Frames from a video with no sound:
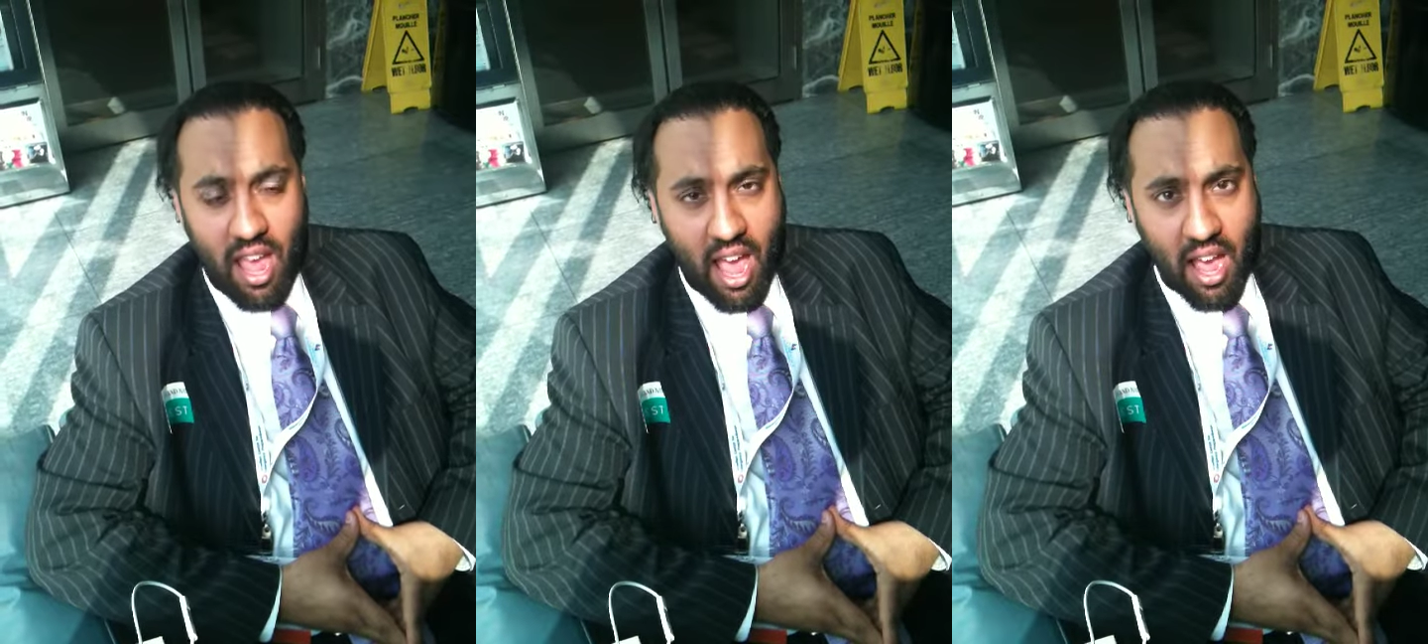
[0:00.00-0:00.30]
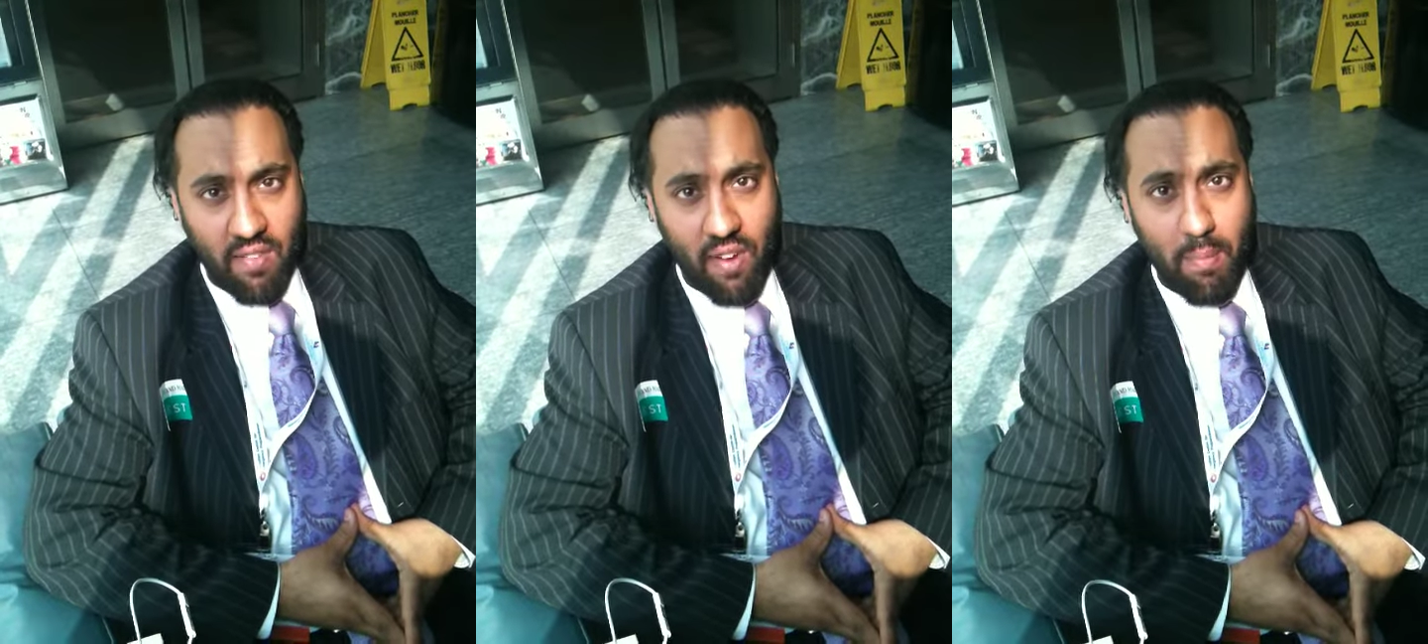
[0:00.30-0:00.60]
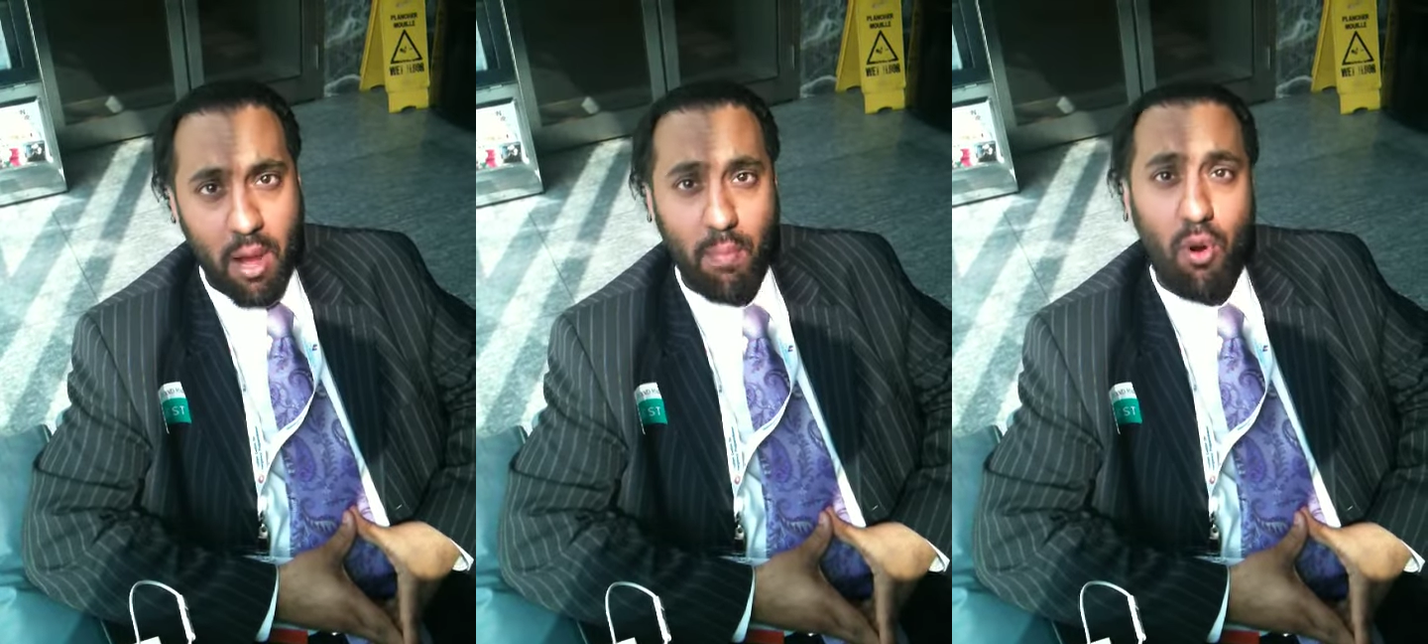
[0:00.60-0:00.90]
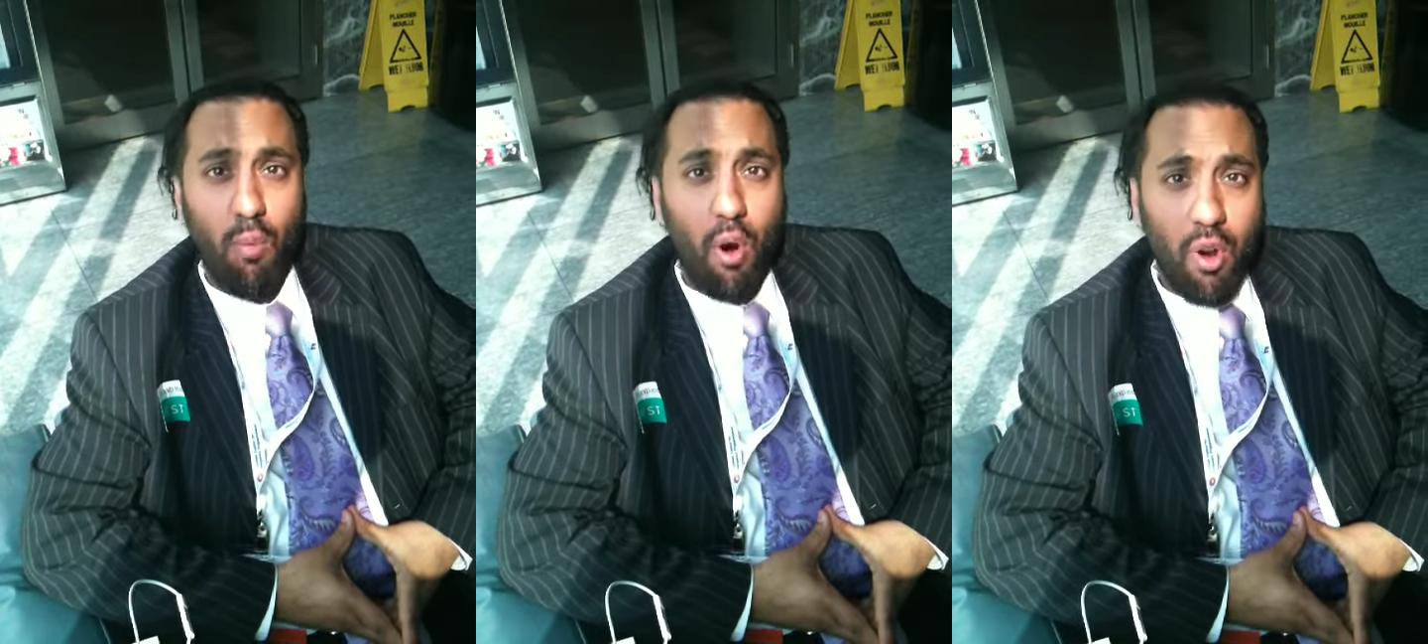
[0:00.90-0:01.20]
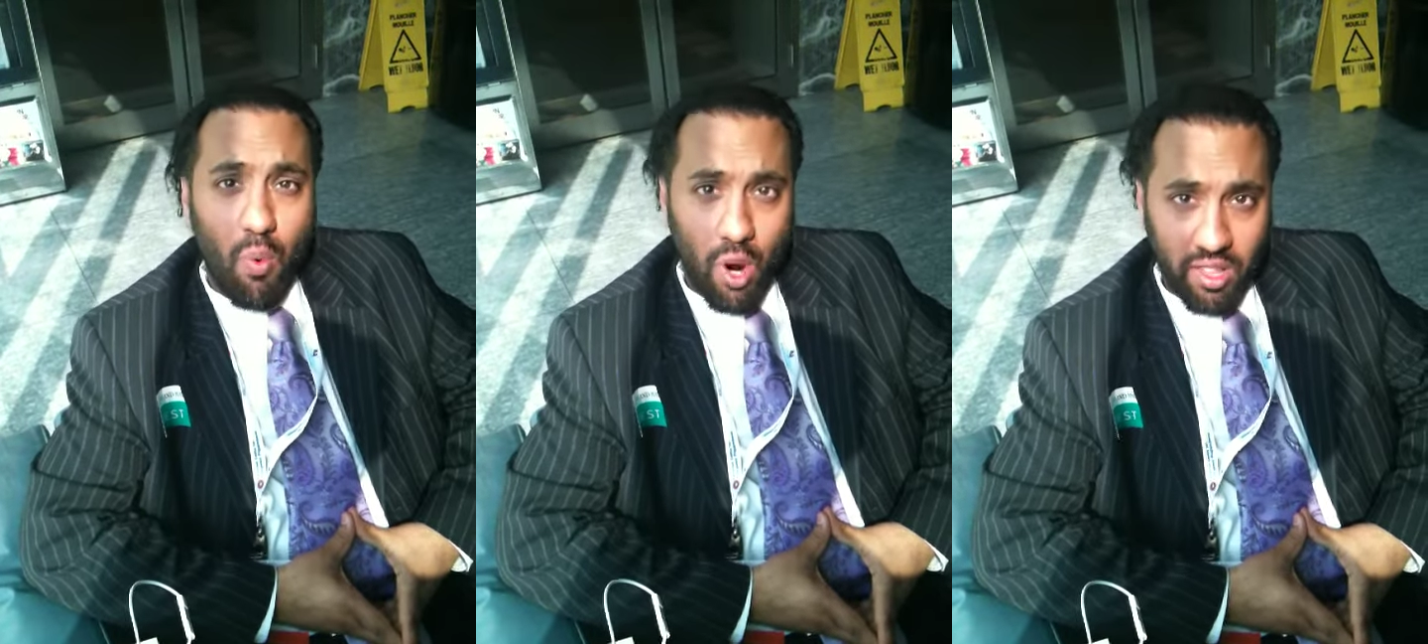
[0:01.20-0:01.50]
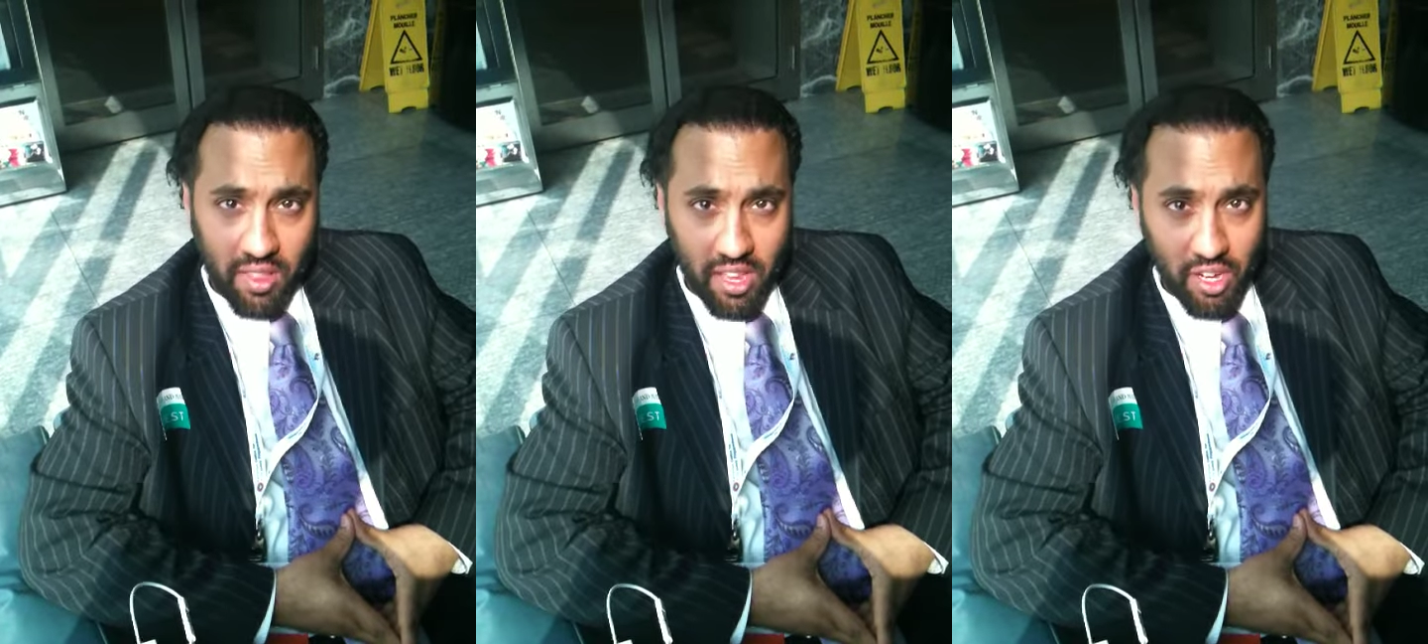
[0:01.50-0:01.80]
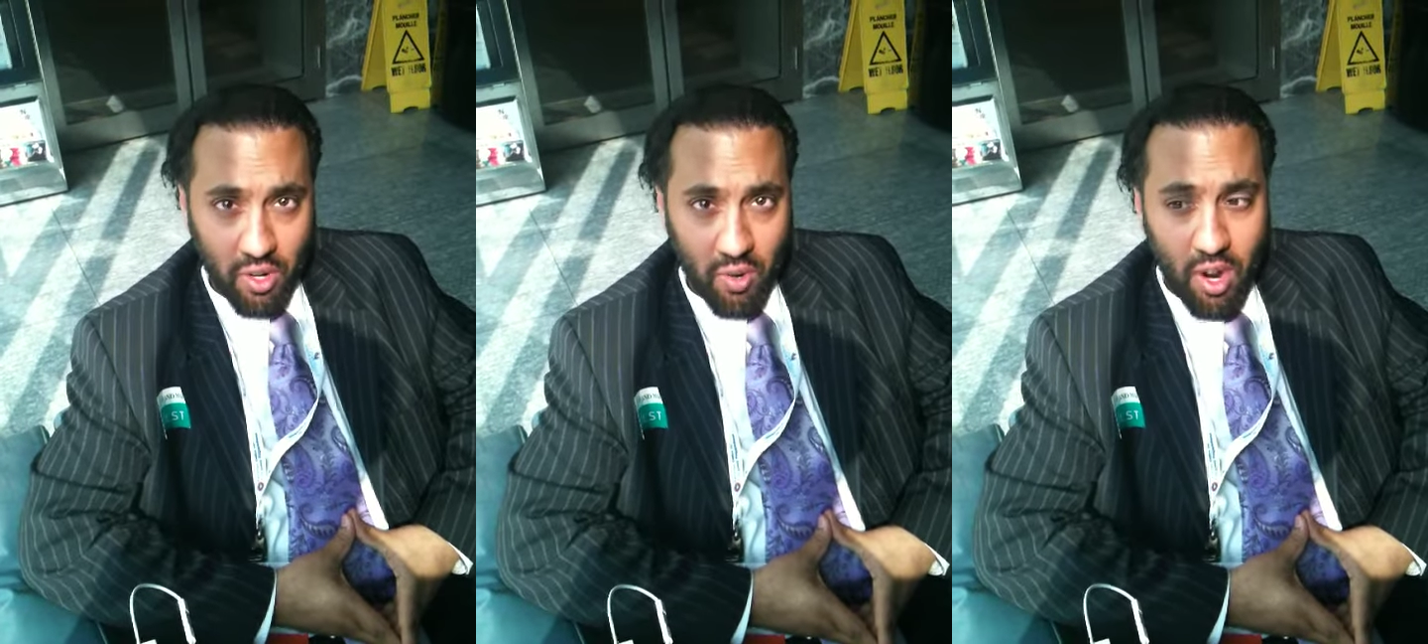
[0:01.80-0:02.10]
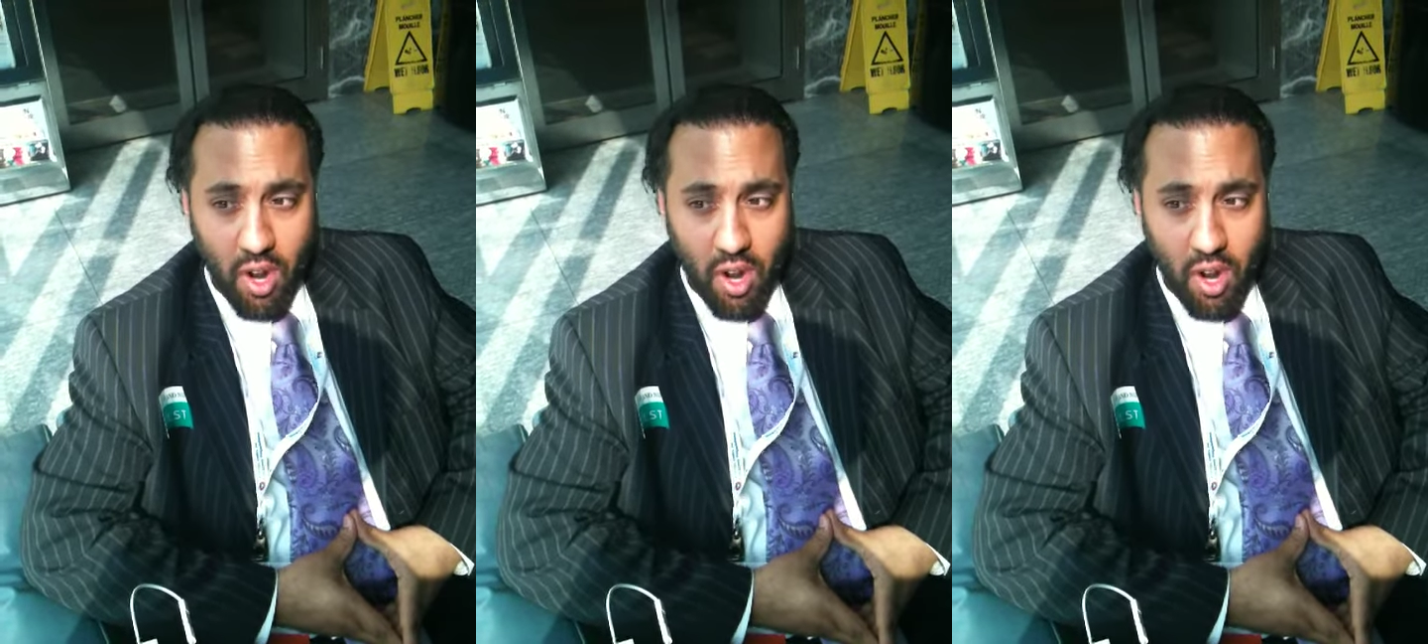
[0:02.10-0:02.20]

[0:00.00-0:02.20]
have about pro bono work that they do,